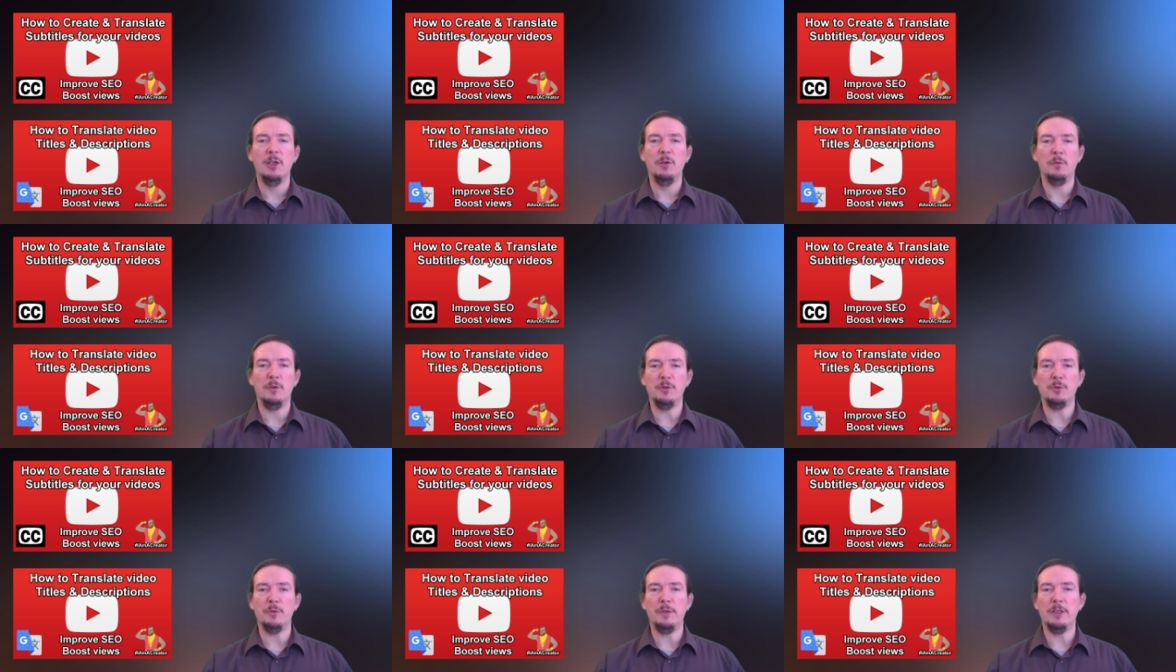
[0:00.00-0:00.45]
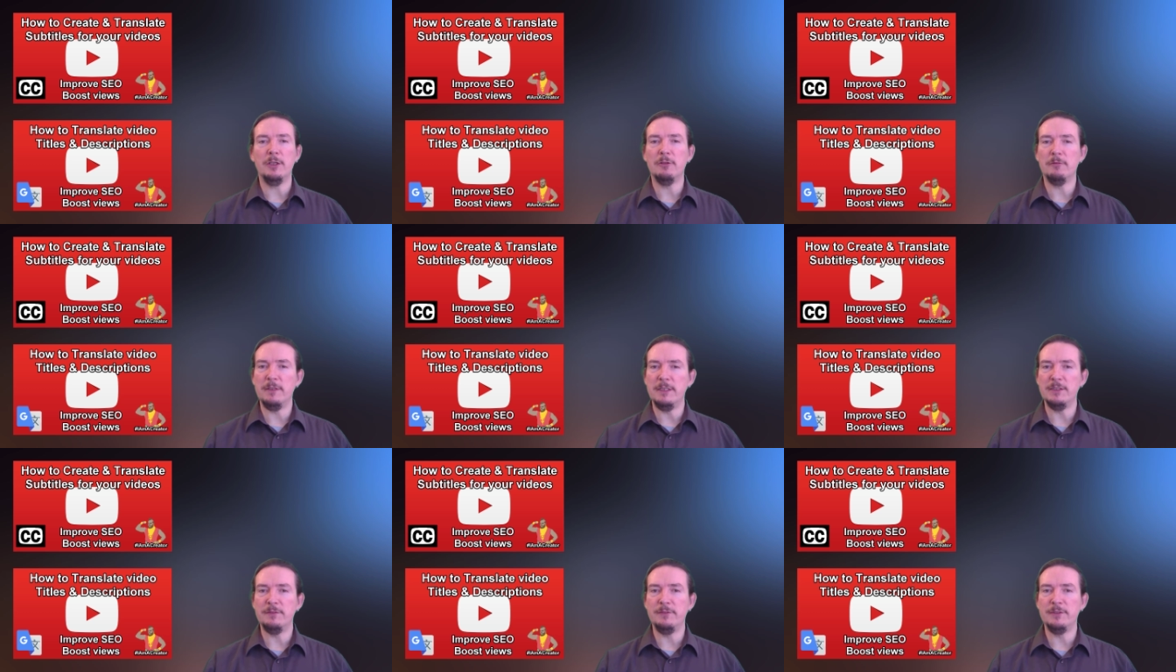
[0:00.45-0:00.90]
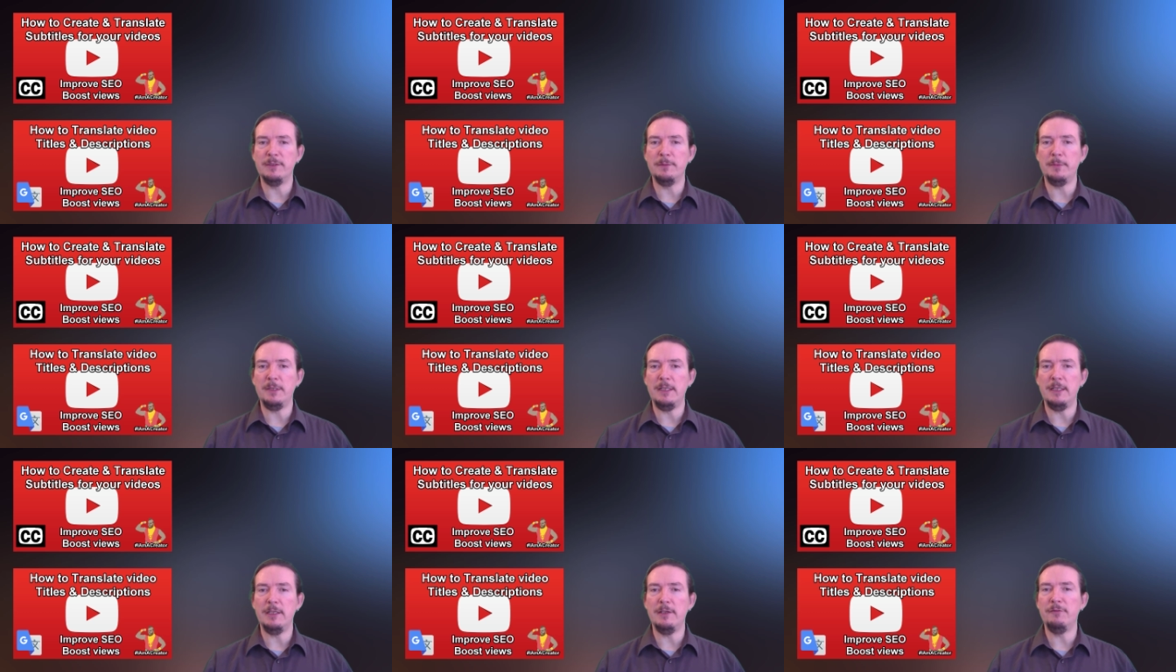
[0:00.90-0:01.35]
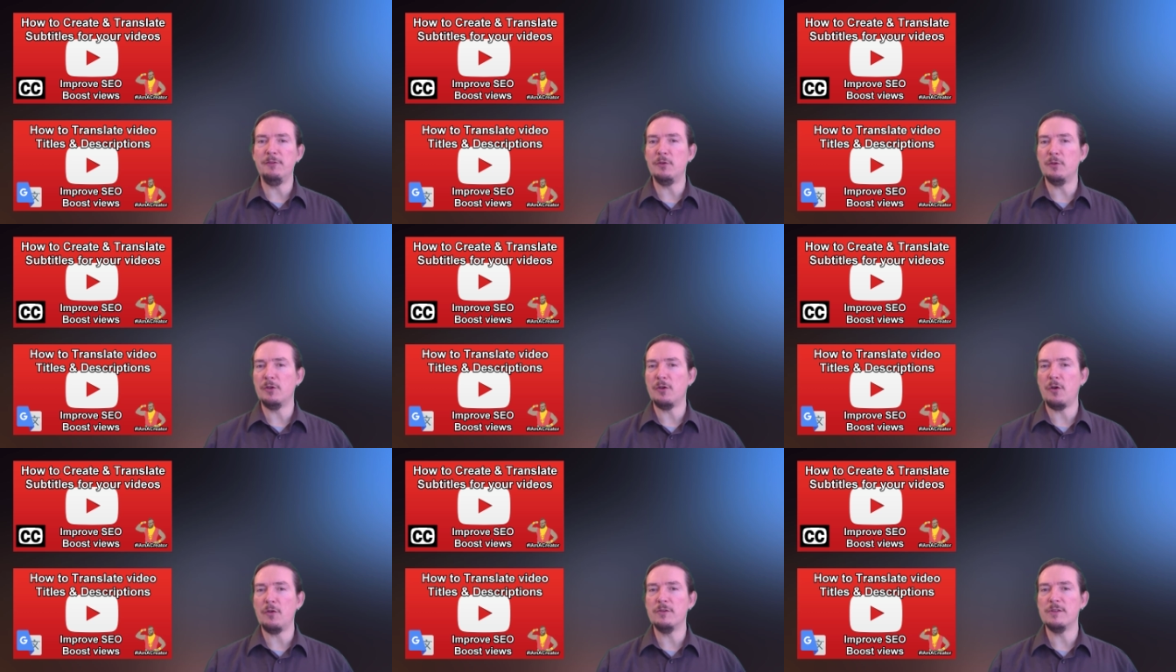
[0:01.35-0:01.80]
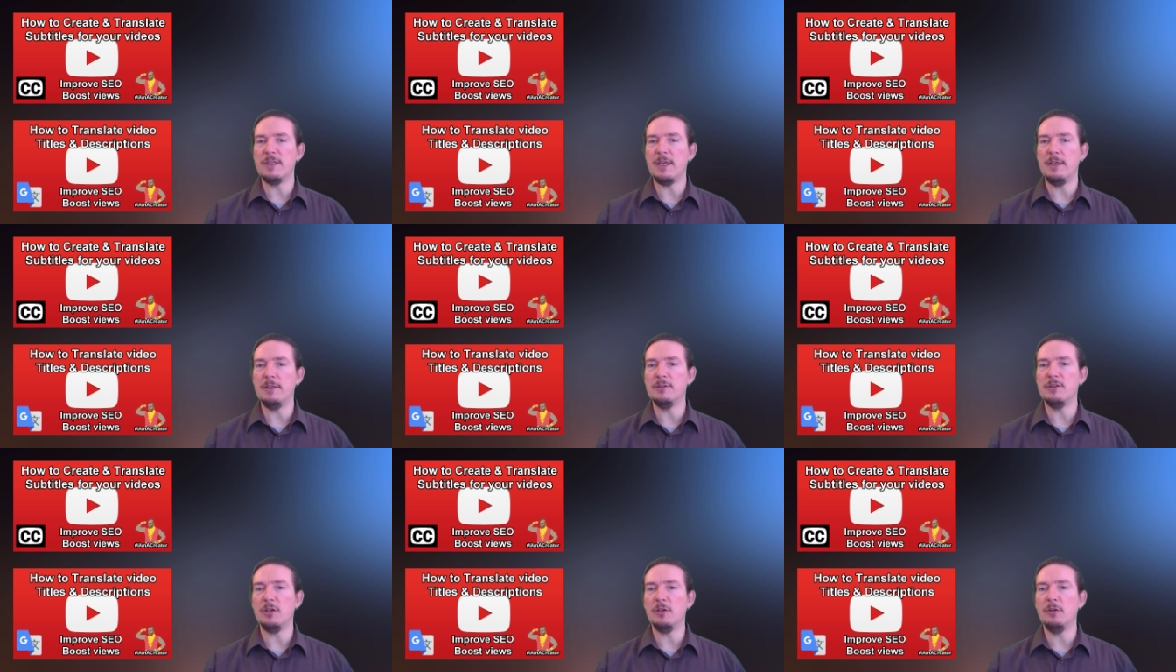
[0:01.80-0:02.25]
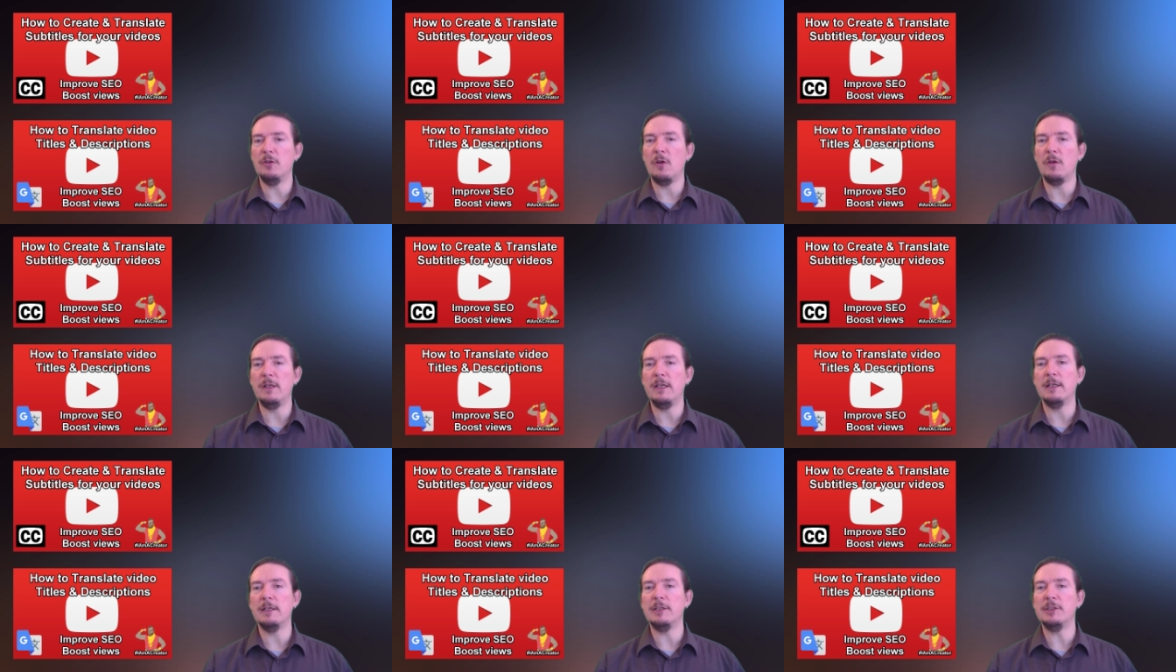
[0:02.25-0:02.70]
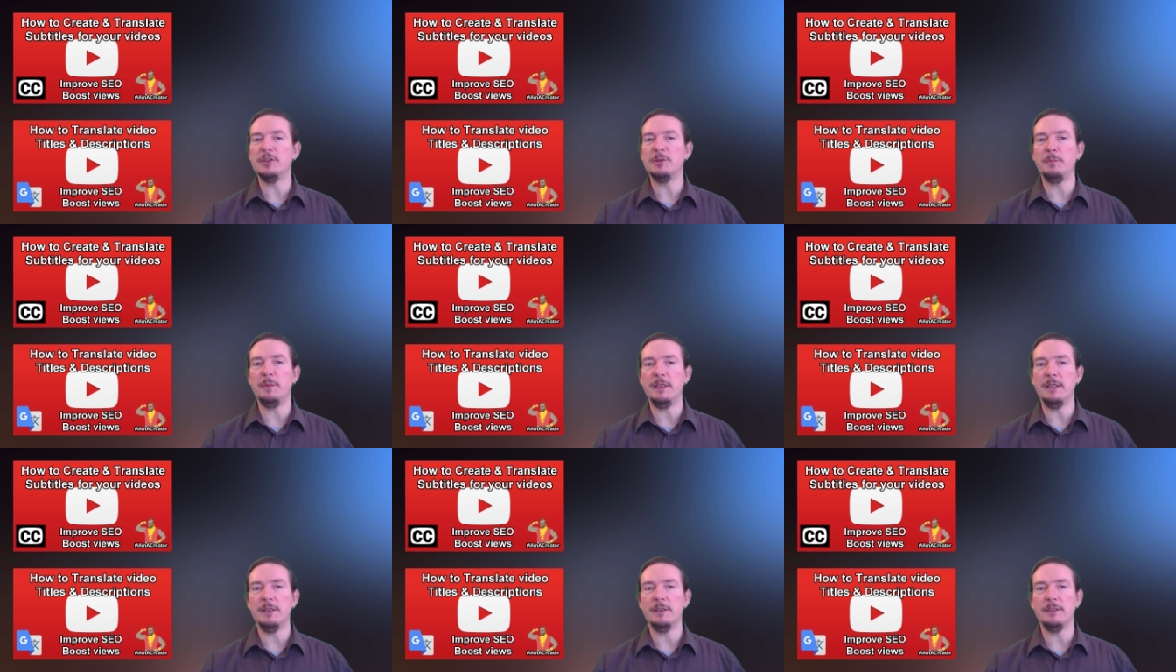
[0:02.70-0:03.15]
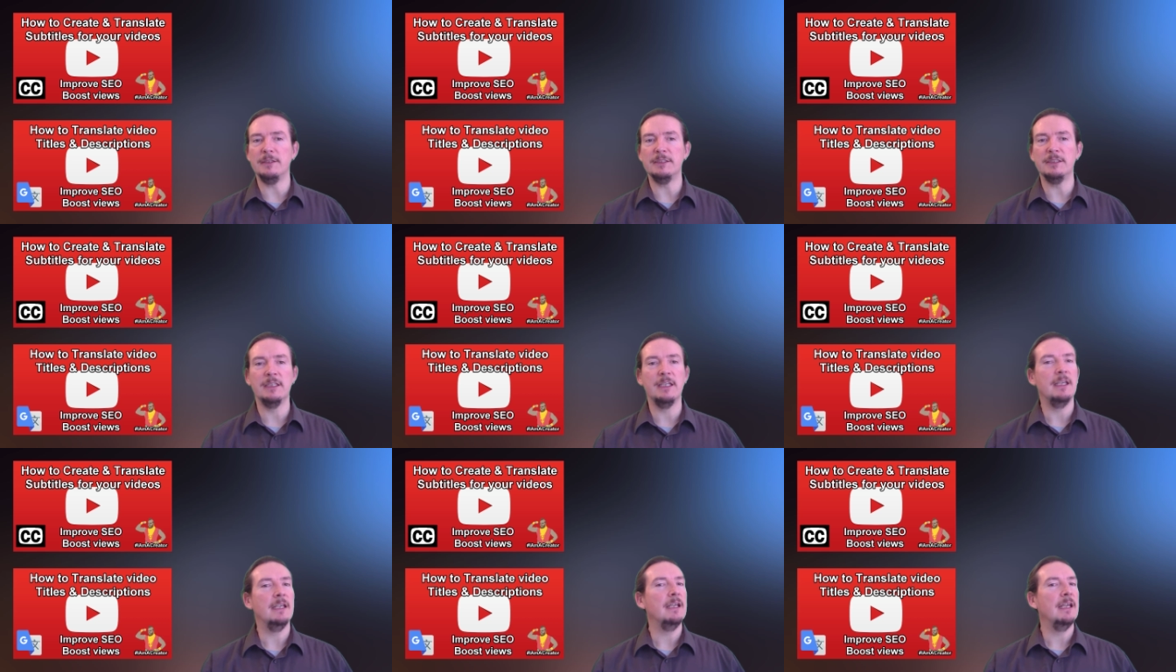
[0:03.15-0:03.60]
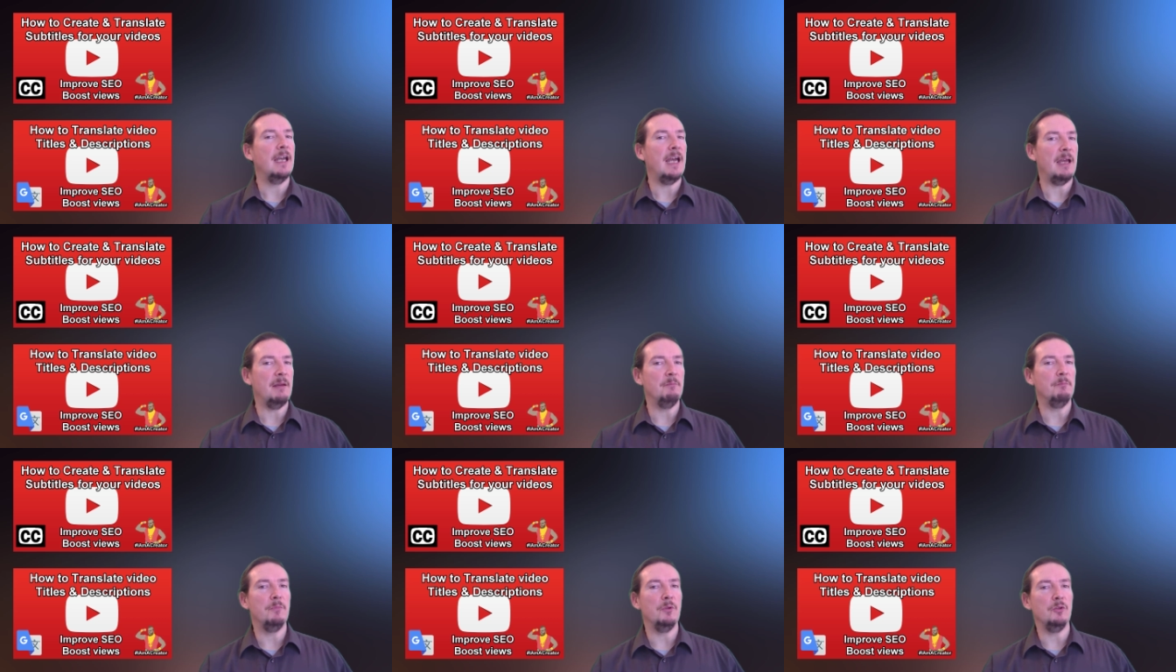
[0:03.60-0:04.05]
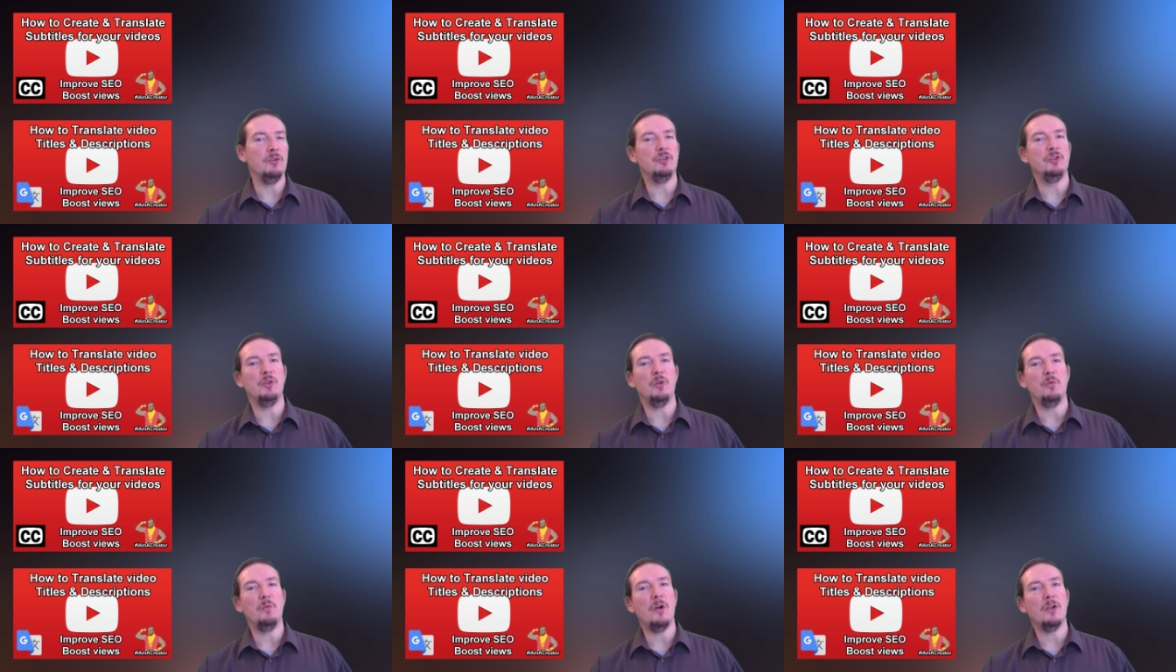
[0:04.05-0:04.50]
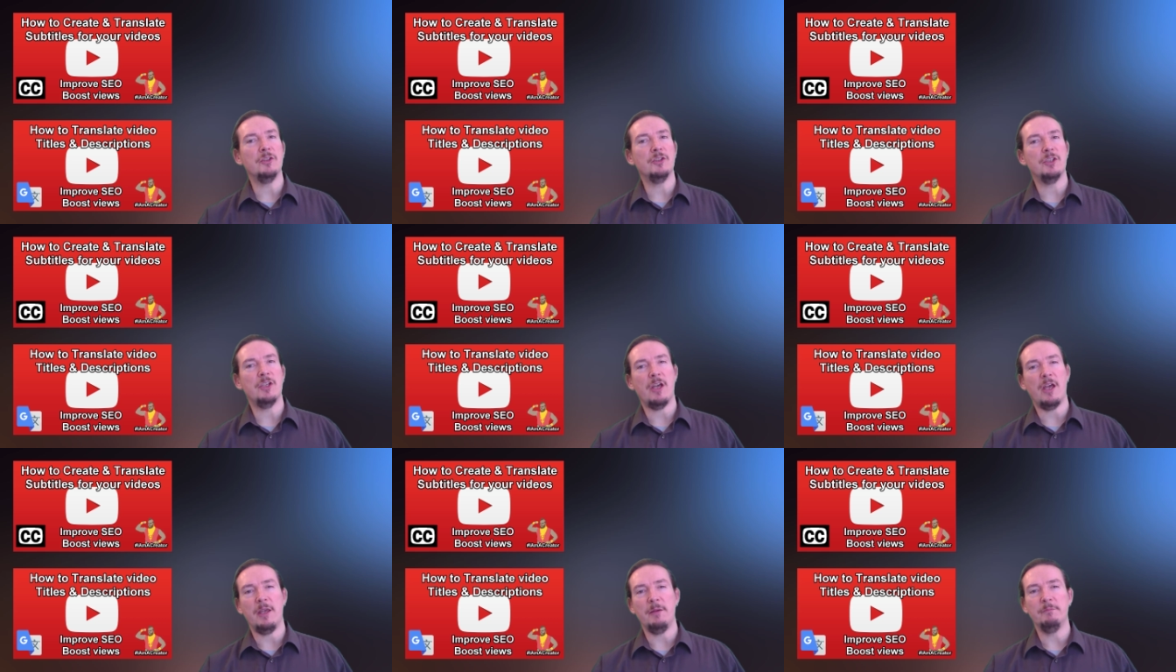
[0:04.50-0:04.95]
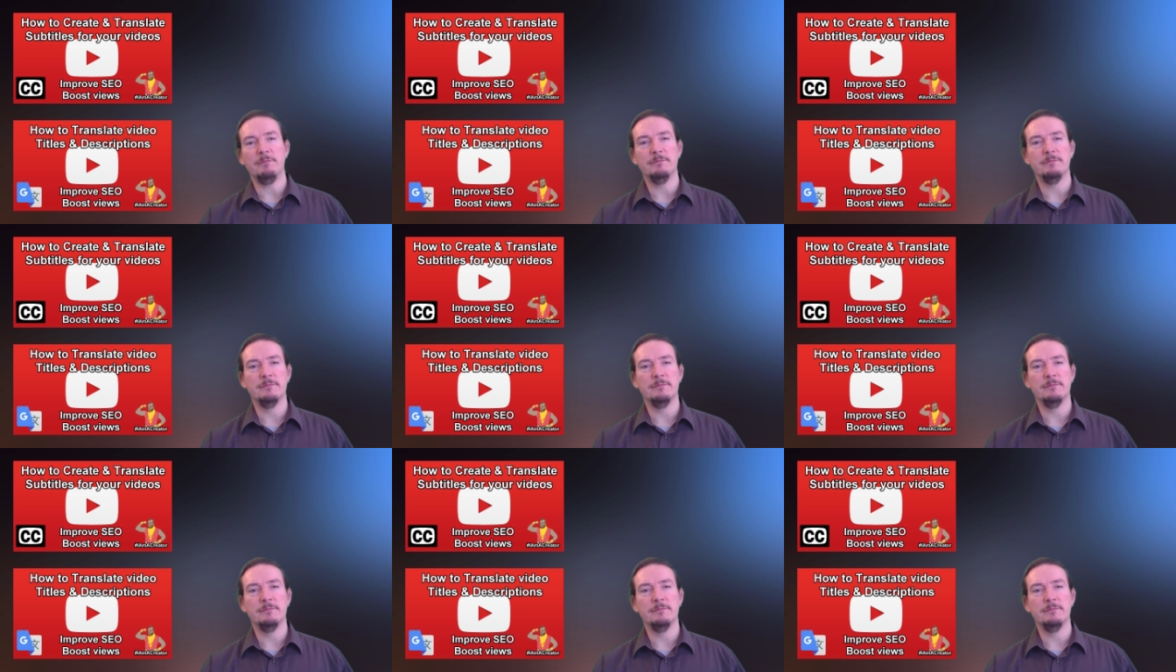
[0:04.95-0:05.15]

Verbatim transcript: which will increase visibility of your content to non-English speakers and boost your watch time.